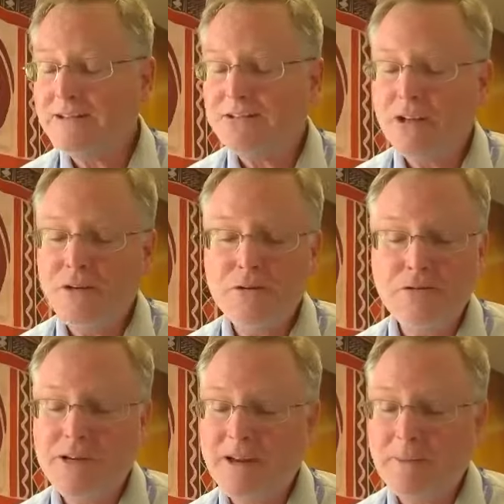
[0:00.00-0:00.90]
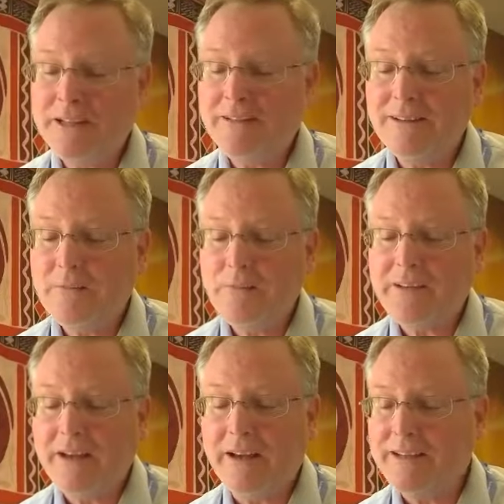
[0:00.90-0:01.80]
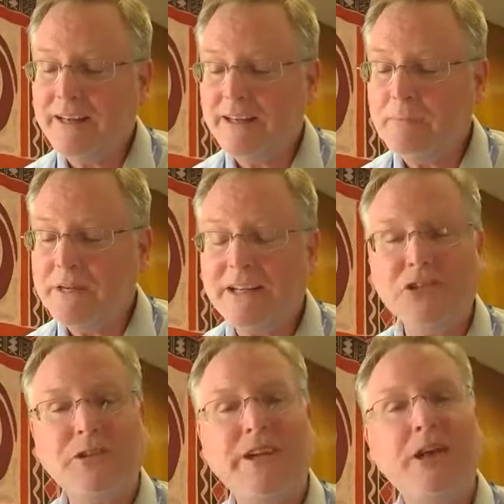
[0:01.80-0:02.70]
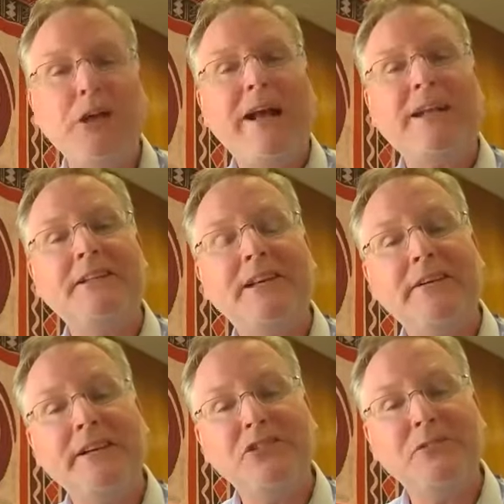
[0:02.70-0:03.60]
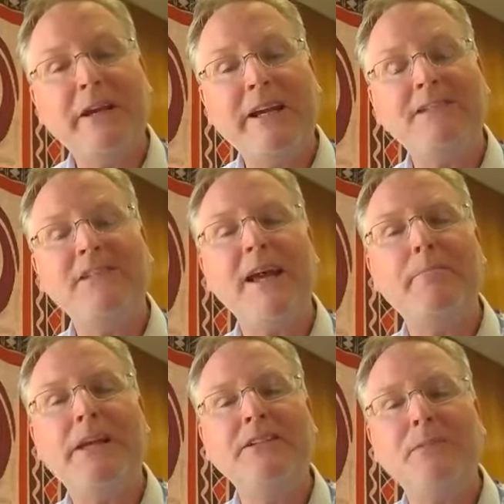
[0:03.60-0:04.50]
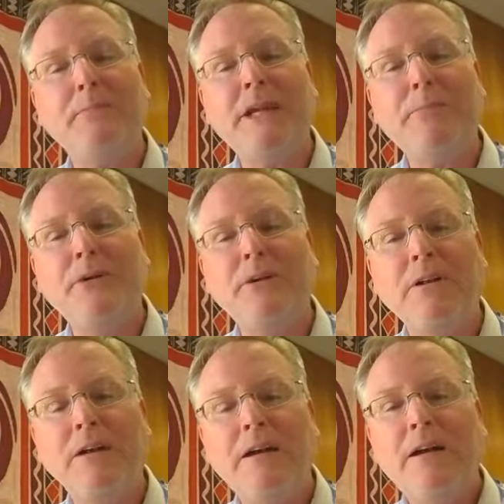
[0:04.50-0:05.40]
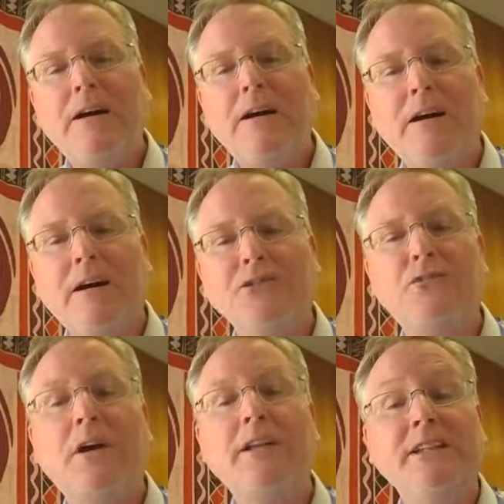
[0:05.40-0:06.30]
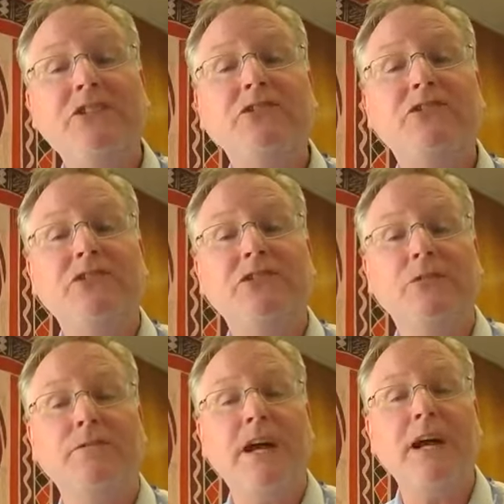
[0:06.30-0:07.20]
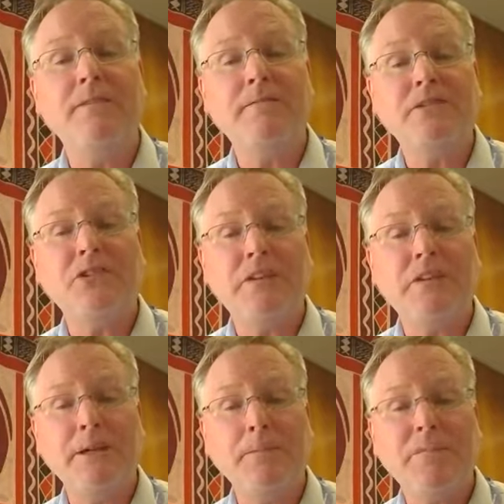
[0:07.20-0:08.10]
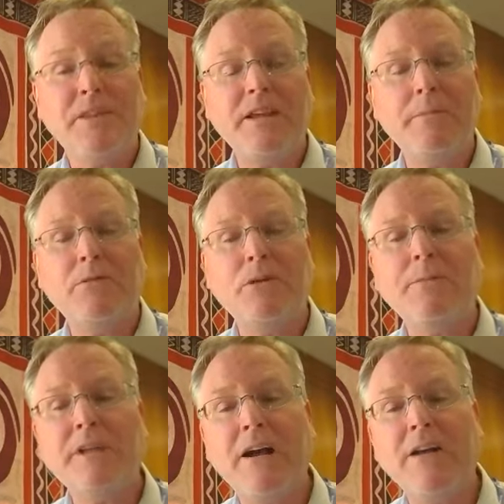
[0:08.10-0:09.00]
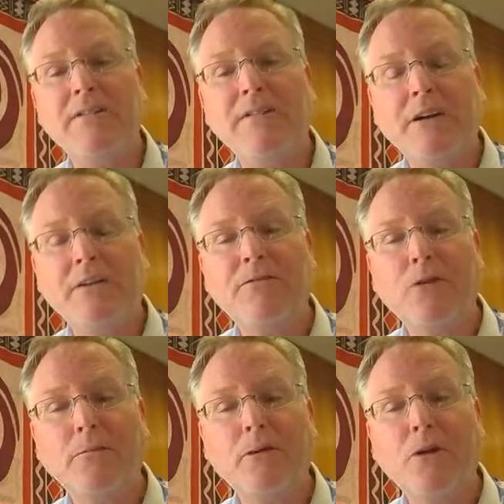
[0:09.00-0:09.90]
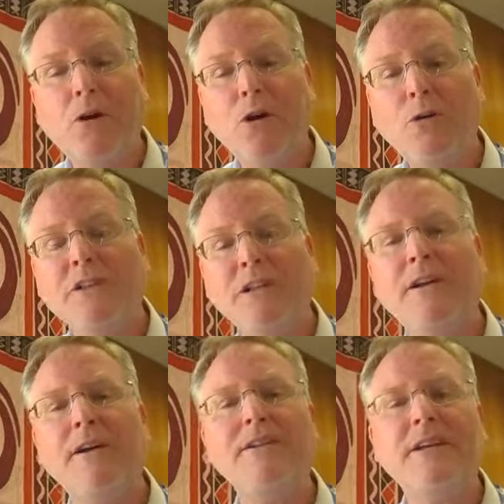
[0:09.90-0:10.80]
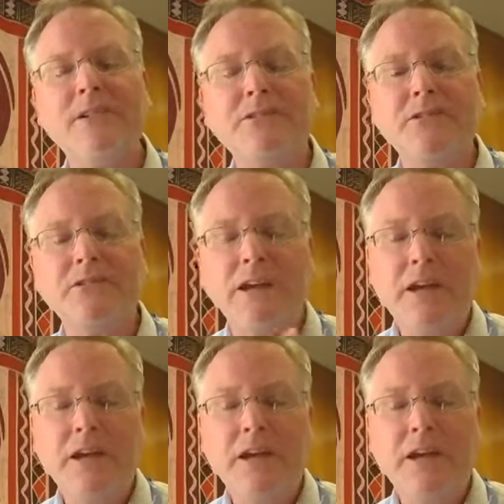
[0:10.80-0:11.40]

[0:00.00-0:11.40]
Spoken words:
So again, because you're in a humanitarian space, that means that people are struggling just to survive physically. They've been ripped out of their former homes and contexts.